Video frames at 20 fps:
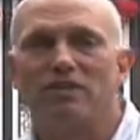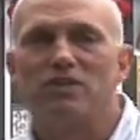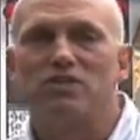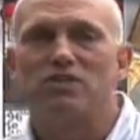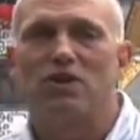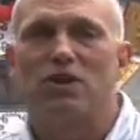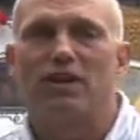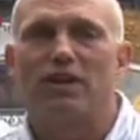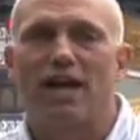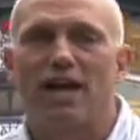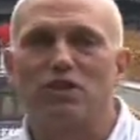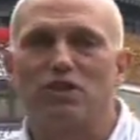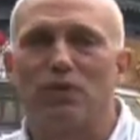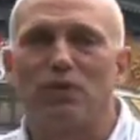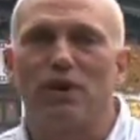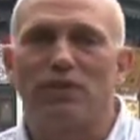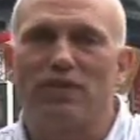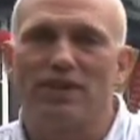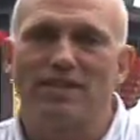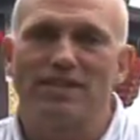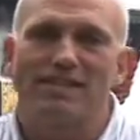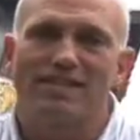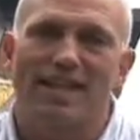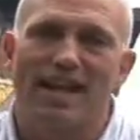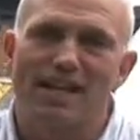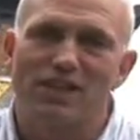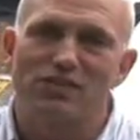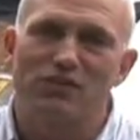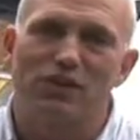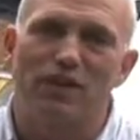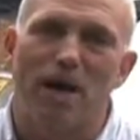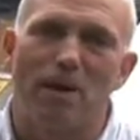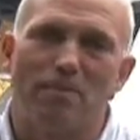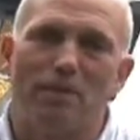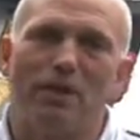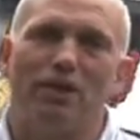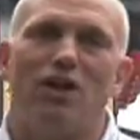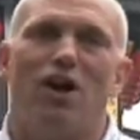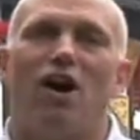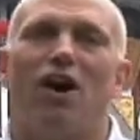So glad you're with us. Thanks for
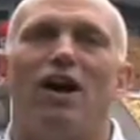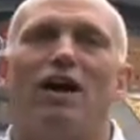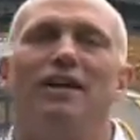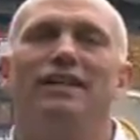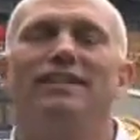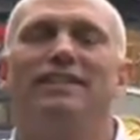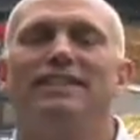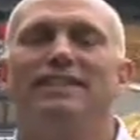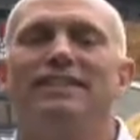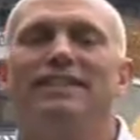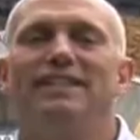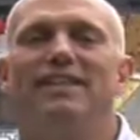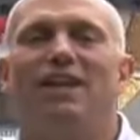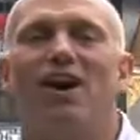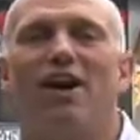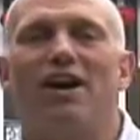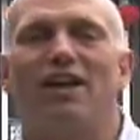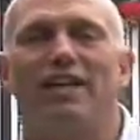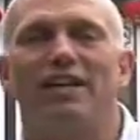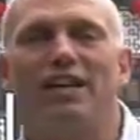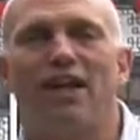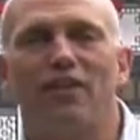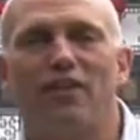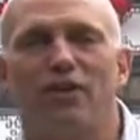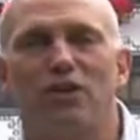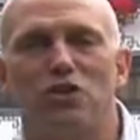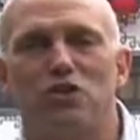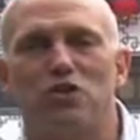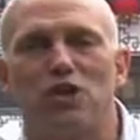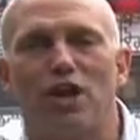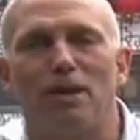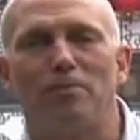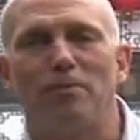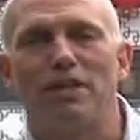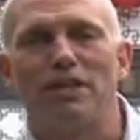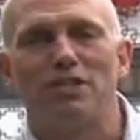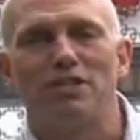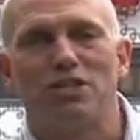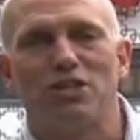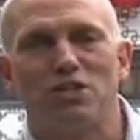coming along on another
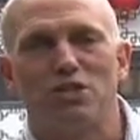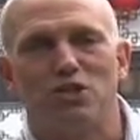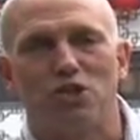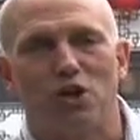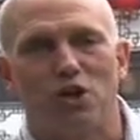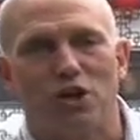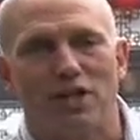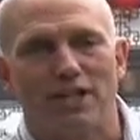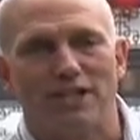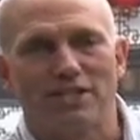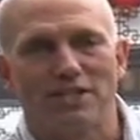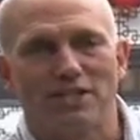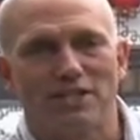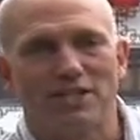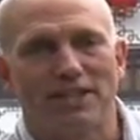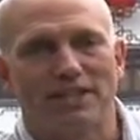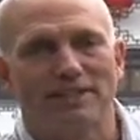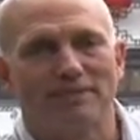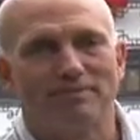Jamie's Journeys.